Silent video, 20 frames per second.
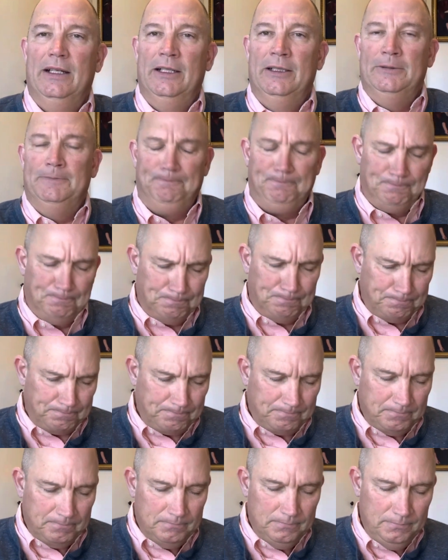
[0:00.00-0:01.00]

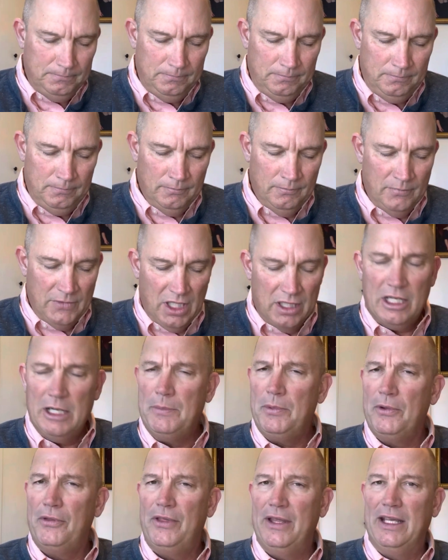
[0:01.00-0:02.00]
a
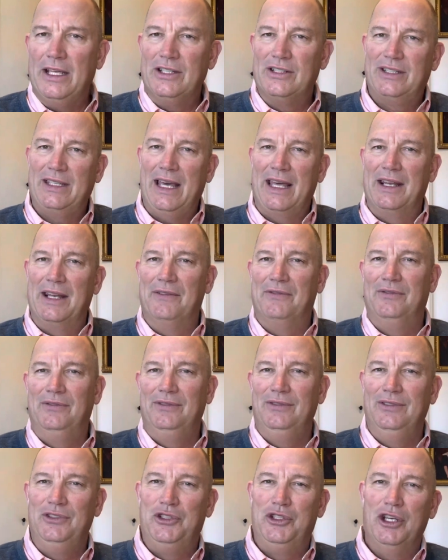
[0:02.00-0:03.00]
couple things kind of
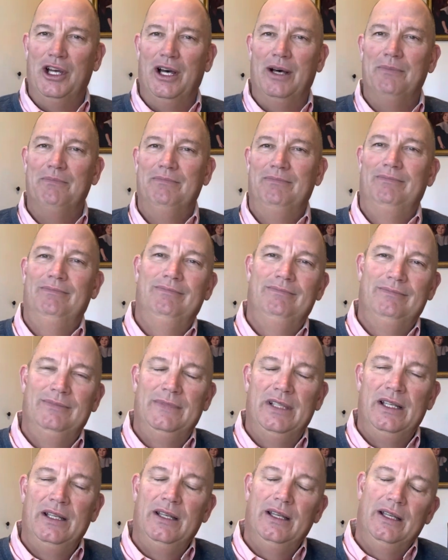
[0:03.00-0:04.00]
jump
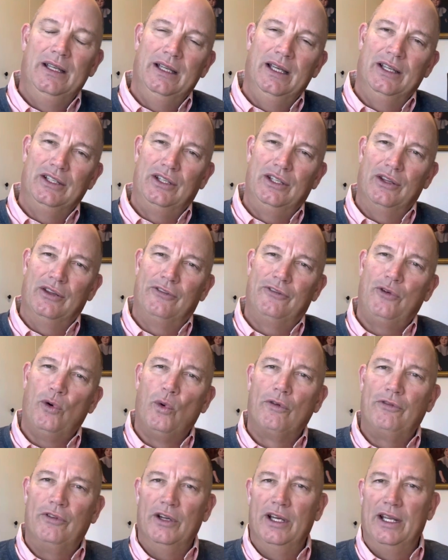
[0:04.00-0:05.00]
uh, to the
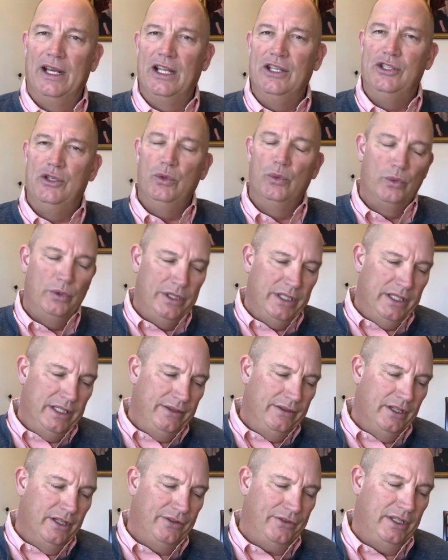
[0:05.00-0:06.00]
forefront as you read
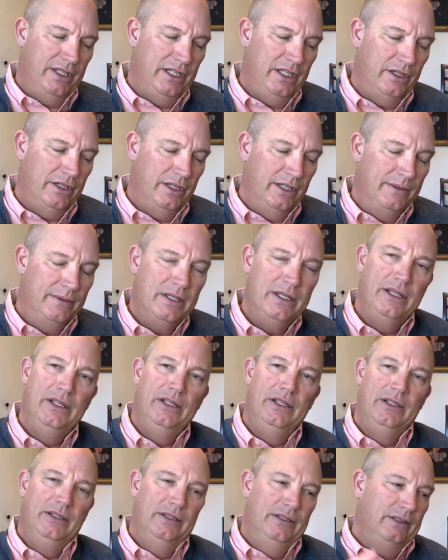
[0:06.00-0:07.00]
this and hear it.
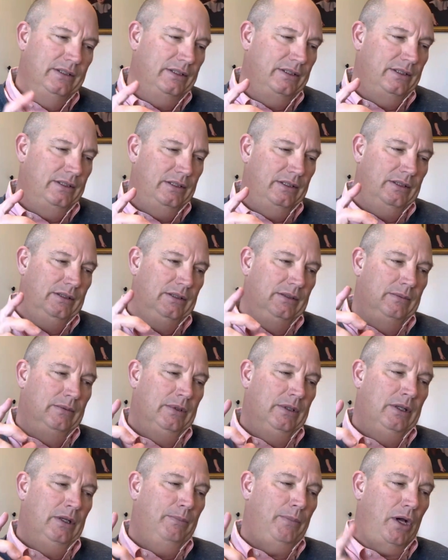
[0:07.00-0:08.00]

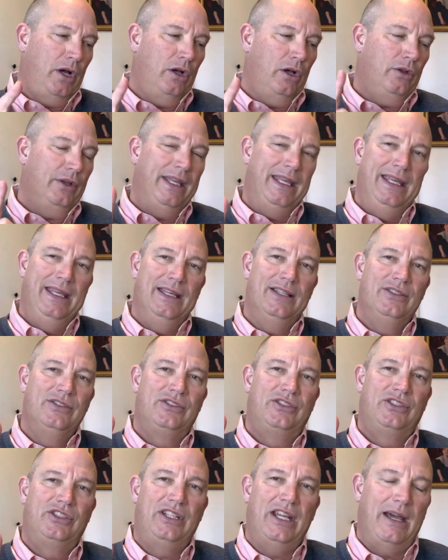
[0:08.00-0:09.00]
Paul
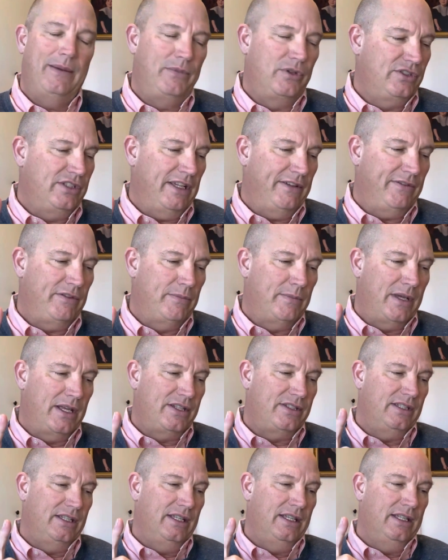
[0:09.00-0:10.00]
ends chapter 7 by
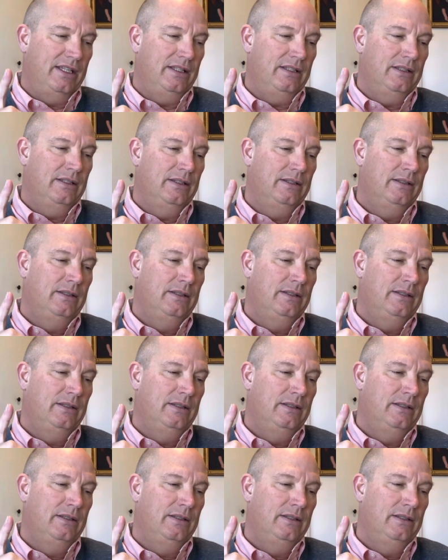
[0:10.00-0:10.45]
saying,